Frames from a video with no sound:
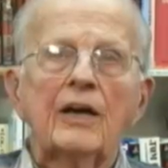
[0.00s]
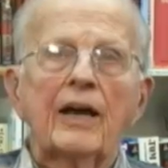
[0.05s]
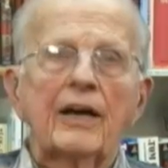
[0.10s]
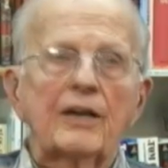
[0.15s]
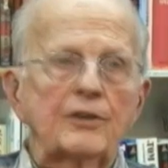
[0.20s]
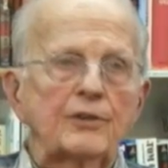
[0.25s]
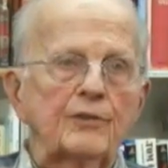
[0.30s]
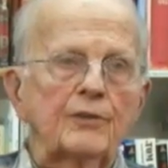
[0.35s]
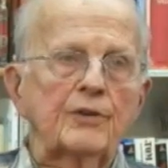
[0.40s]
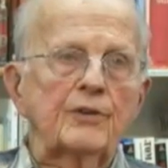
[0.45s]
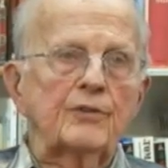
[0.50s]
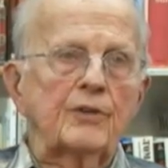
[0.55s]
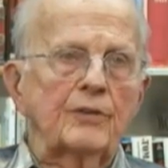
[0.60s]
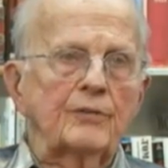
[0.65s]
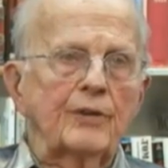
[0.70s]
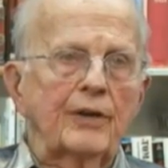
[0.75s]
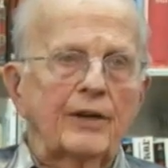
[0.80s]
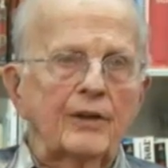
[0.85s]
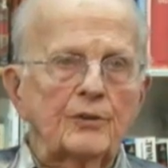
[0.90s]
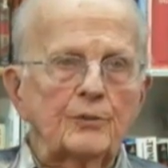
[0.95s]
Ashford
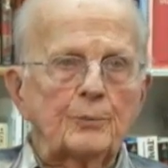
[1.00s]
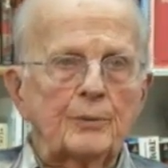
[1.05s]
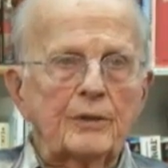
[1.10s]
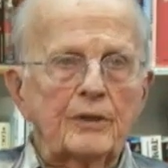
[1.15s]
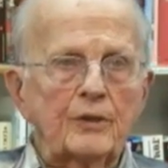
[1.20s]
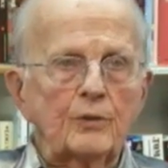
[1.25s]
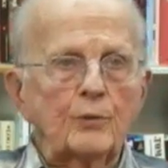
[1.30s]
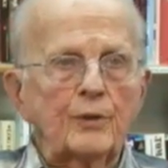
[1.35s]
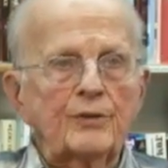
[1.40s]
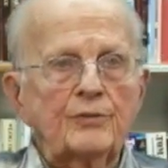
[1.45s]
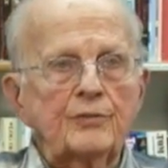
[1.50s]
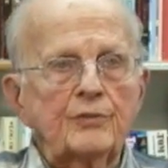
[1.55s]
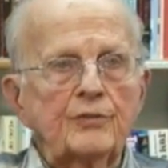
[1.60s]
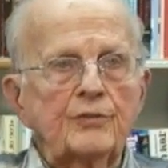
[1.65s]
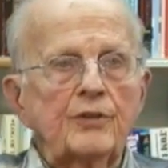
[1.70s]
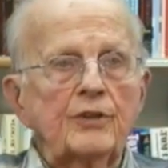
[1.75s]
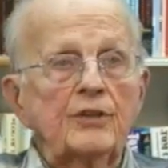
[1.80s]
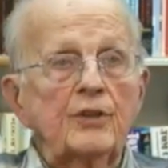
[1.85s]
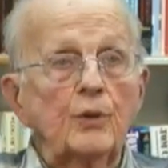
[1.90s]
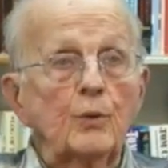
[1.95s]
General Hospital in West
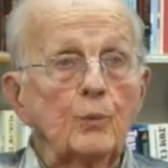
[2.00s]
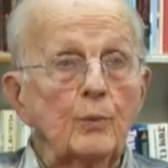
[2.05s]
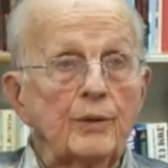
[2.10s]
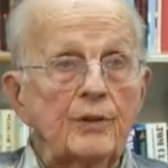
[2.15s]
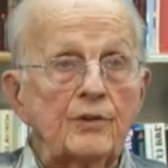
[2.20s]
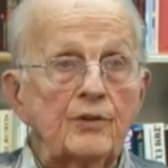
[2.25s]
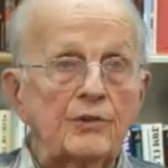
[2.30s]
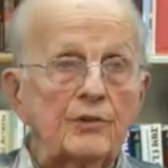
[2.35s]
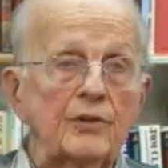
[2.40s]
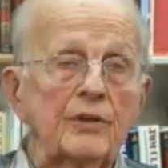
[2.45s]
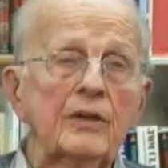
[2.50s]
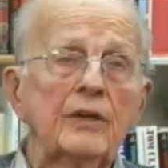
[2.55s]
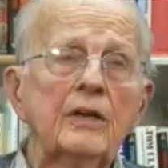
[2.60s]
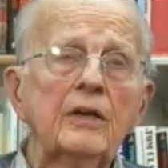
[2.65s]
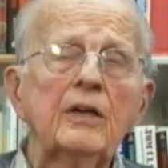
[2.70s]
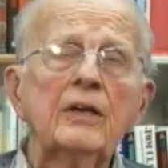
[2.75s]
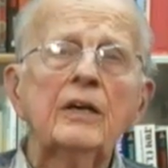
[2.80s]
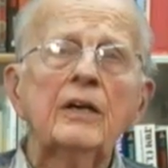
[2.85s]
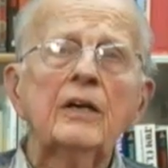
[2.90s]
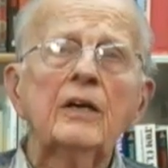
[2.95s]
Virginia, which
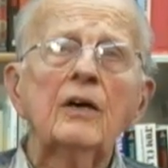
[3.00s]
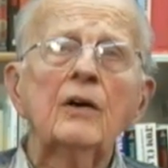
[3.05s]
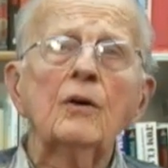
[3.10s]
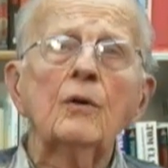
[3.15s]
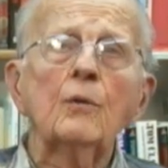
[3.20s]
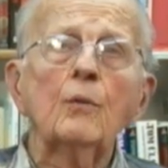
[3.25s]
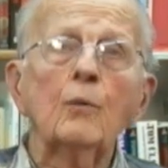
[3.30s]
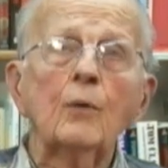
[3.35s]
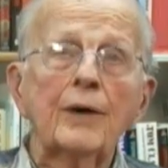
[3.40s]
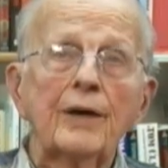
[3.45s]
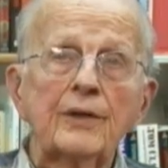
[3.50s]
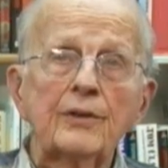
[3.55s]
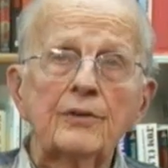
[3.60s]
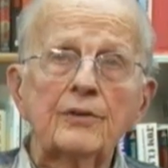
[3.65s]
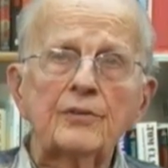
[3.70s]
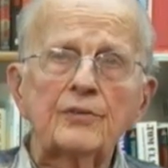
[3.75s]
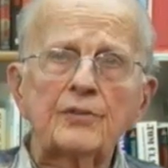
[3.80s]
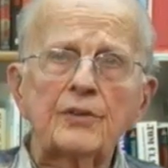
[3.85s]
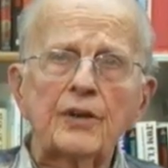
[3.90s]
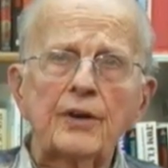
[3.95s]

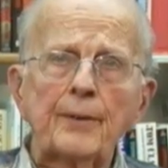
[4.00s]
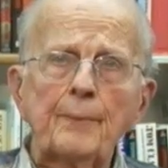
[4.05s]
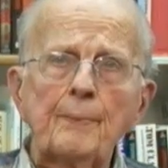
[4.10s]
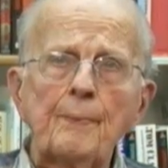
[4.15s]
was,